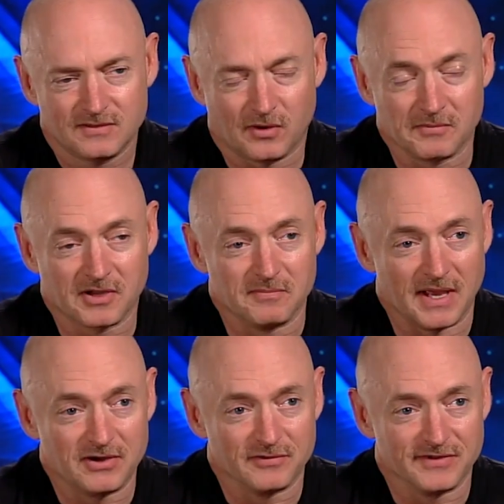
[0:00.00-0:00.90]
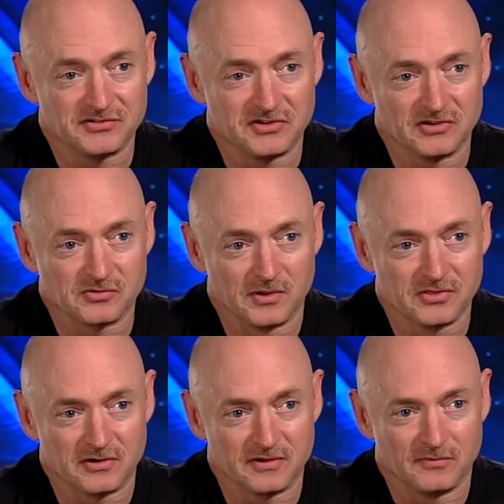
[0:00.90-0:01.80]
Well, I'm the commander of
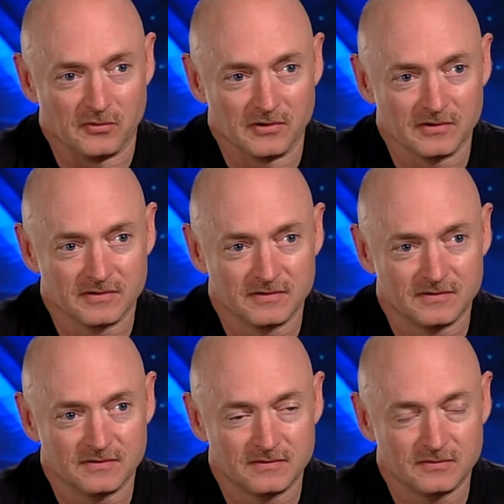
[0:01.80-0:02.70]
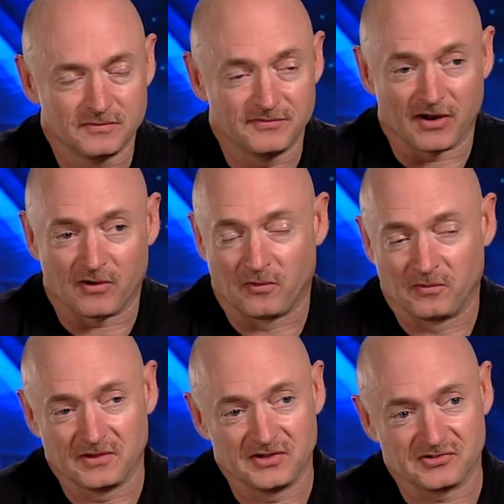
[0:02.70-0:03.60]
STS-134. We've got a
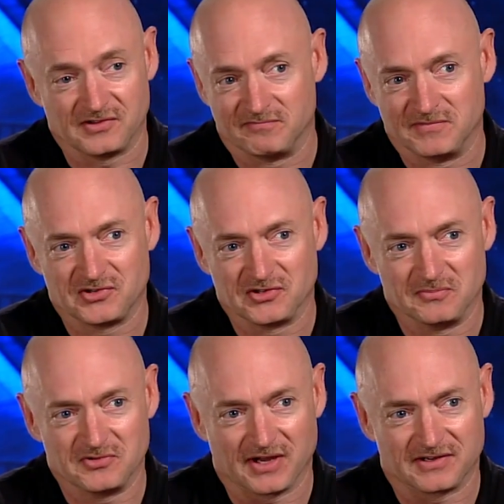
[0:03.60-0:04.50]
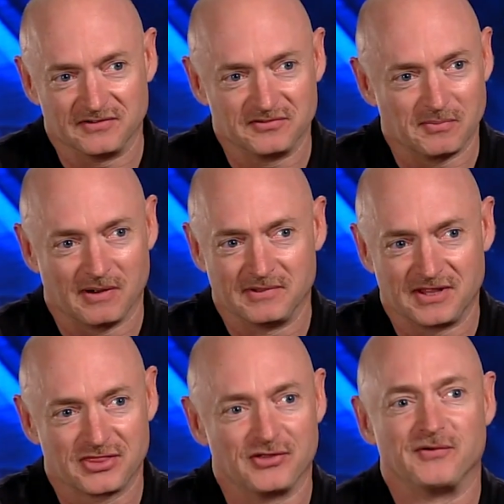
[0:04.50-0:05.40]
whole list of mission objectives, probably
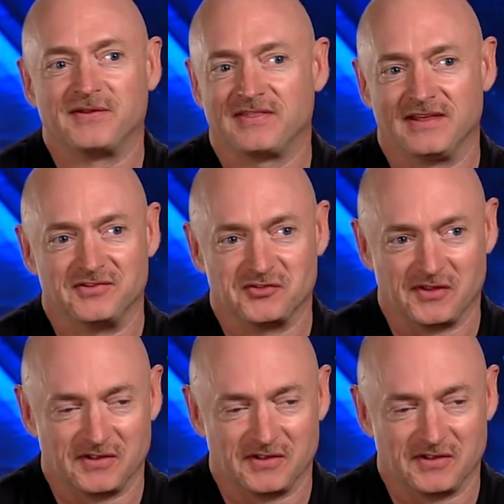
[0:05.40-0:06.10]
30 things on